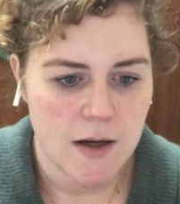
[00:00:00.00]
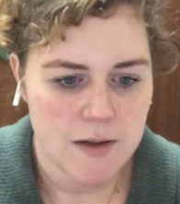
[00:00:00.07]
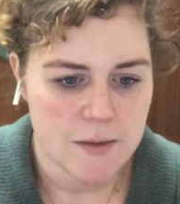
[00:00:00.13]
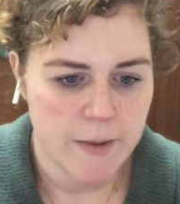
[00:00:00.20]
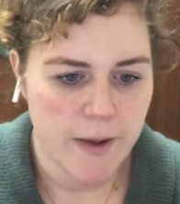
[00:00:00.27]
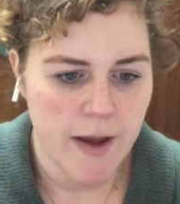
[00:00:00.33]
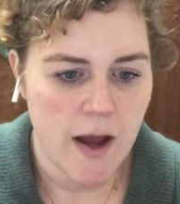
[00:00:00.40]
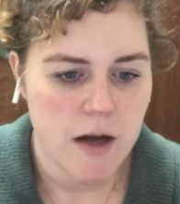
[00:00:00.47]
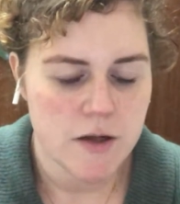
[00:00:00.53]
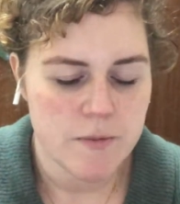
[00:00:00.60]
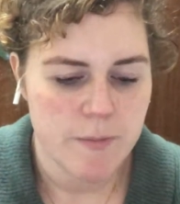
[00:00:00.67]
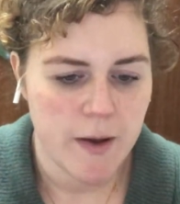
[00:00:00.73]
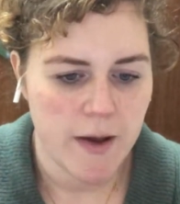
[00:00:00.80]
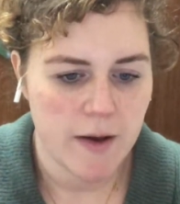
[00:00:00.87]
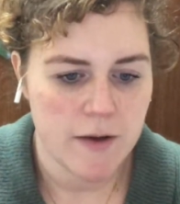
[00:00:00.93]
as we catch
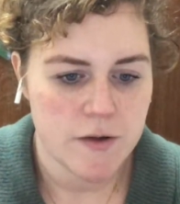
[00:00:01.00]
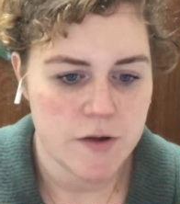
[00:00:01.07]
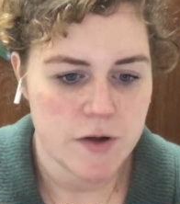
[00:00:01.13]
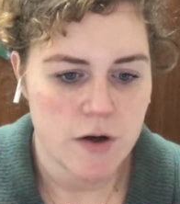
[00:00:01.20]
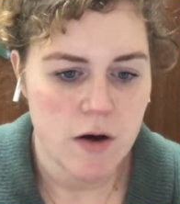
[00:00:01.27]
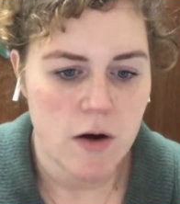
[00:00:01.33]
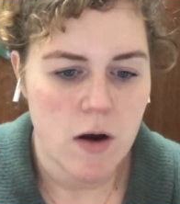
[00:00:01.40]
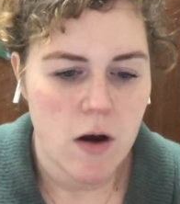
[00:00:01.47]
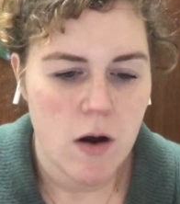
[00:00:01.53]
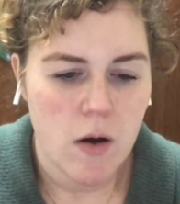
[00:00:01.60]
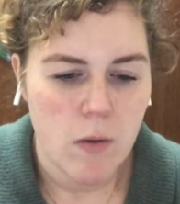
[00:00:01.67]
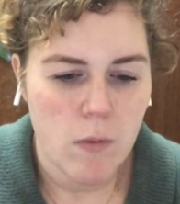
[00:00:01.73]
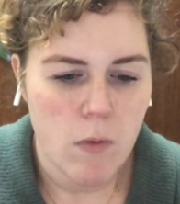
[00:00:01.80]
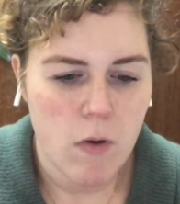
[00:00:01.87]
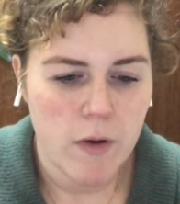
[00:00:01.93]
Midge
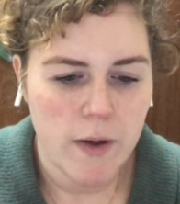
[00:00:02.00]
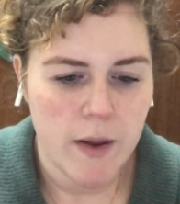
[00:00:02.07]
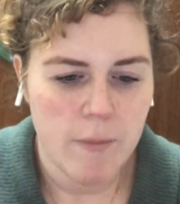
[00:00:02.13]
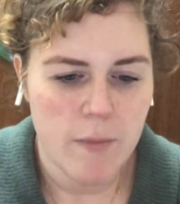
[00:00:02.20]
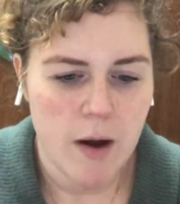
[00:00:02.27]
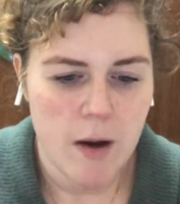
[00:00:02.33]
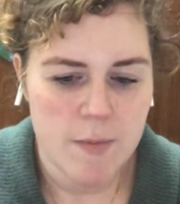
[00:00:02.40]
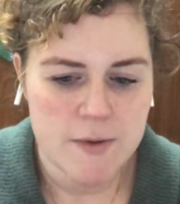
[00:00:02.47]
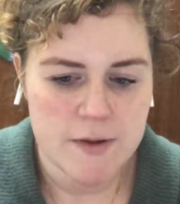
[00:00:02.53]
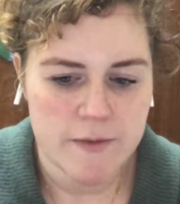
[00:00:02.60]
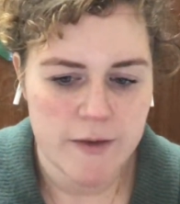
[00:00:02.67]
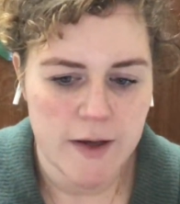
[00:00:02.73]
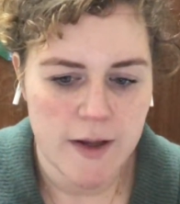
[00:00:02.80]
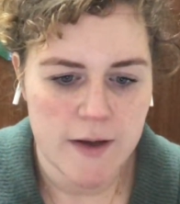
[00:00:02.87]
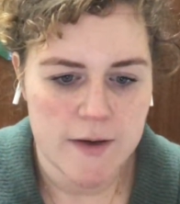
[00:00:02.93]
walking
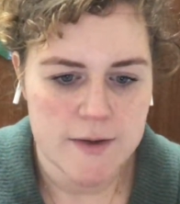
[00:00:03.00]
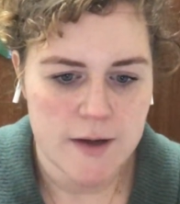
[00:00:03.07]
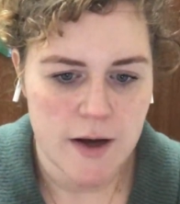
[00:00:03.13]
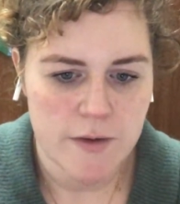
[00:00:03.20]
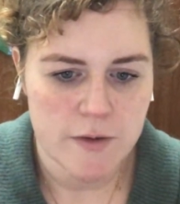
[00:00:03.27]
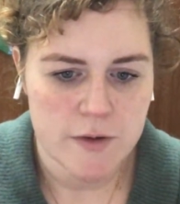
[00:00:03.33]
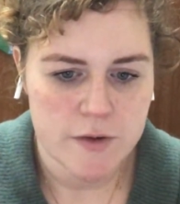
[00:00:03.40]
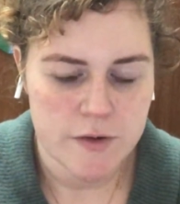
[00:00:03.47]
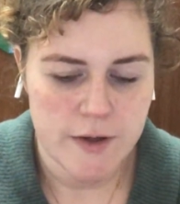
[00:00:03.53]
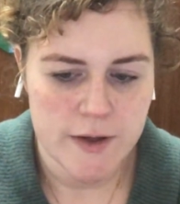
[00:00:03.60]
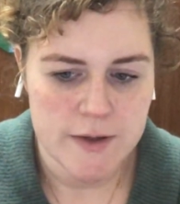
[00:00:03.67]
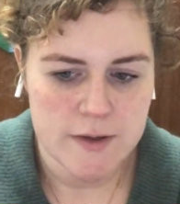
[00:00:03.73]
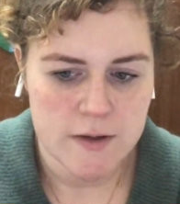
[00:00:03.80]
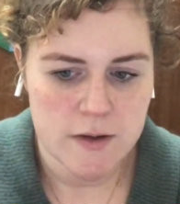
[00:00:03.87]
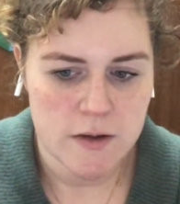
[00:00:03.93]
purposefully down the
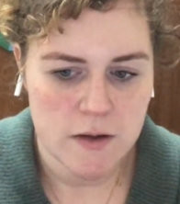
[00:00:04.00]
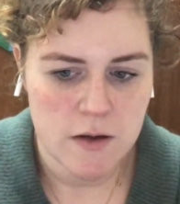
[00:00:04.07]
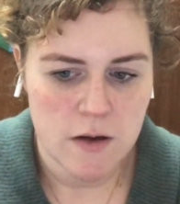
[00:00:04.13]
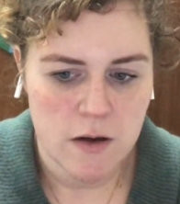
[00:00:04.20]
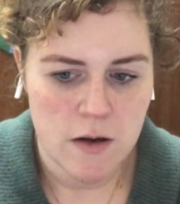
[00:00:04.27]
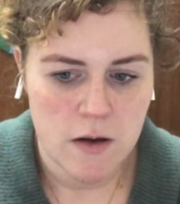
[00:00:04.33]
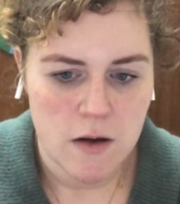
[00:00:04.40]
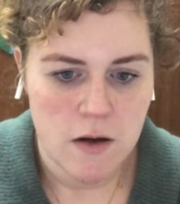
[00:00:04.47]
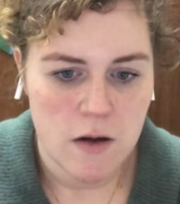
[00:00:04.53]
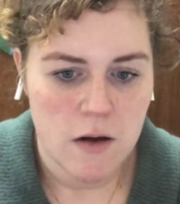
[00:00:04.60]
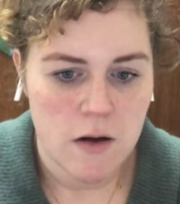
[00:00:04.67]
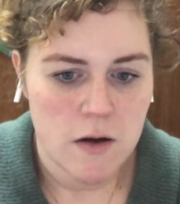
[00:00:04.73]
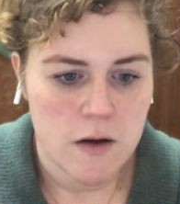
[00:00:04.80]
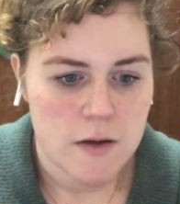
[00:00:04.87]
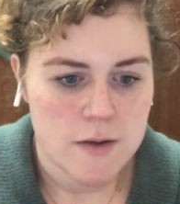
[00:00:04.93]
street.
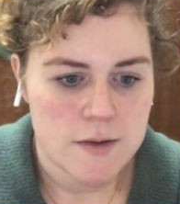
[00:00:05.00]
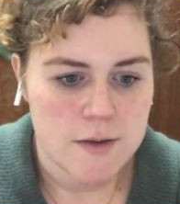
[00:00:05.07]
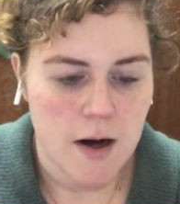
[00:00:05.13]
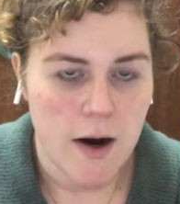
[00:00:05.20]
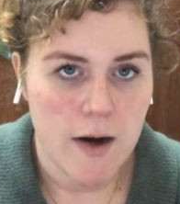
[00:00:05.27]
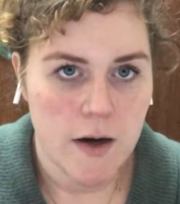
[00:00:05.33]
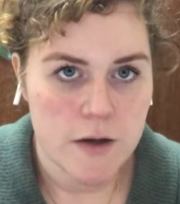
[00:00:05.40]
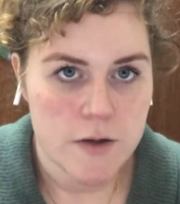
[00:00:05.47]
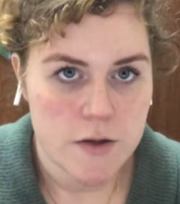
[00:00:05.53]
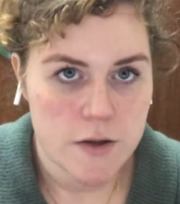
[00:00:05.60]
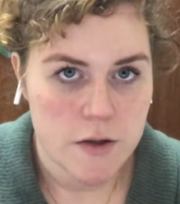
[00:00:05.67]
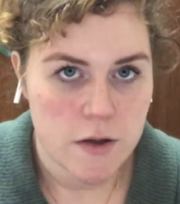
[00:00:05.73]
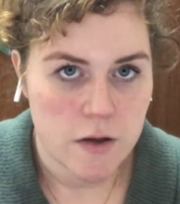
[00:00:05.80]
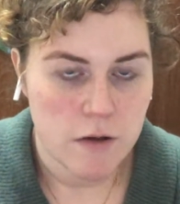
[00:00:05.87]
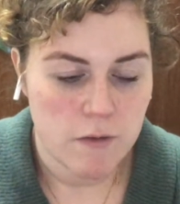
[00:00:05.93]

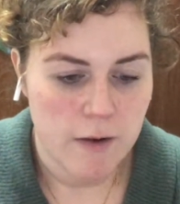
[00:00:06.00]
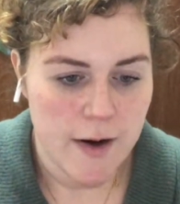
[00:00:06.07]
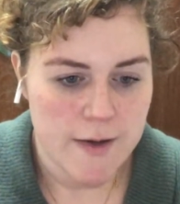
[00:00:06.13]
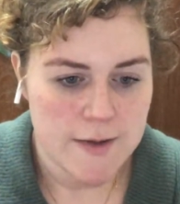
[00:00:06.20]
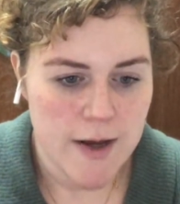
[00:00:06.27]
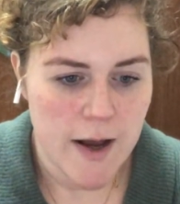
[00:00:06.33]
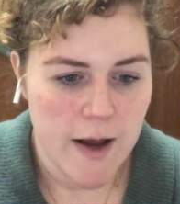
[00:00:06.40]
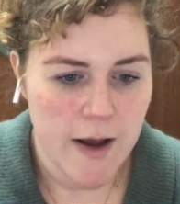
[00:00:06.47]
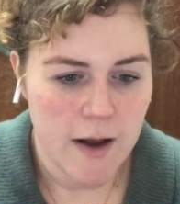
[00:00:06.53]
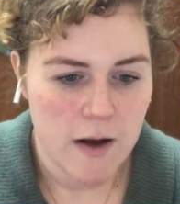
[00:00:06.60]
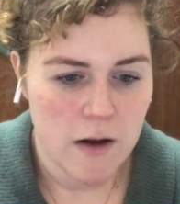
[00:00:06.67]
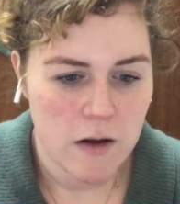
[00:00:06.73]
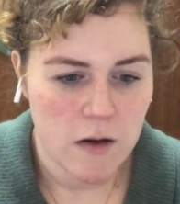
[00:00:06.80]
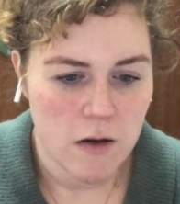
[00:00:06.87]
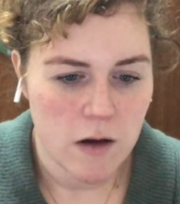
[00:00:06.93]
Stylish, great
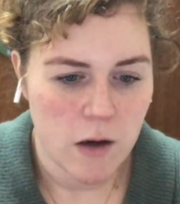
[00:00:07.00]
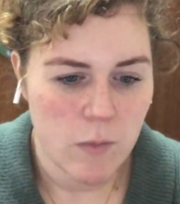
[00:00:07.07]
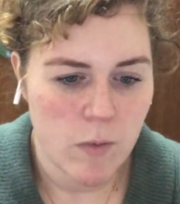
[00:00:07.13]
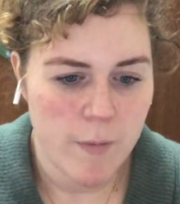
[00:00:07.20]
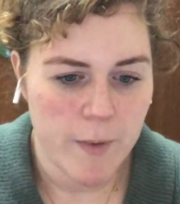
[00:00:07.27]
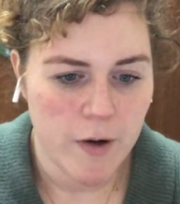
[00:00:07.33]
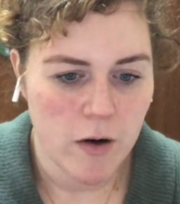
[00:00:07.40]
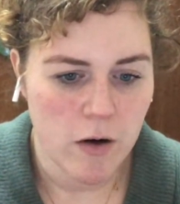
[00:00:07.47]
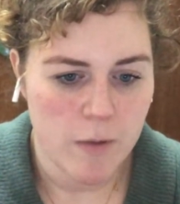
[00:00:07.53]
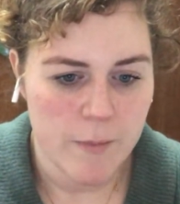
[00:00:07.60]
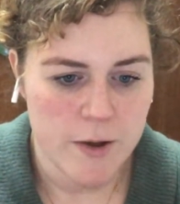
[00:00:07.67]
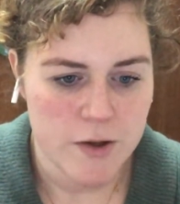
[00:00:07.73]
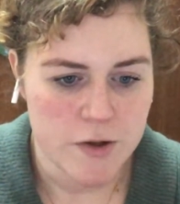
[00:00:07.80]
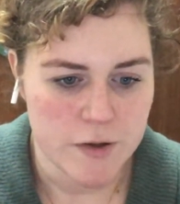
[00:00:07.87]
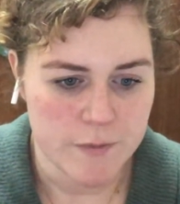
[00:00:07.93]
hair, a woman on a
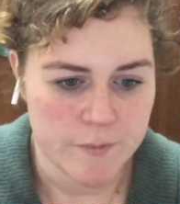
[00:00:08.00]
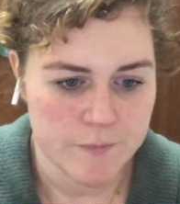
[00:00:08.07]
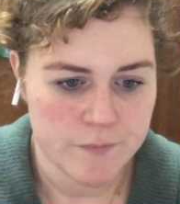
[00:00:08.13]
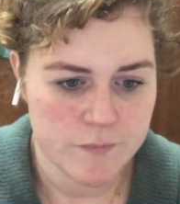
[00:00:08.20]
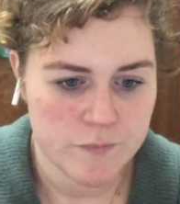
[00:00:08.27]
mission.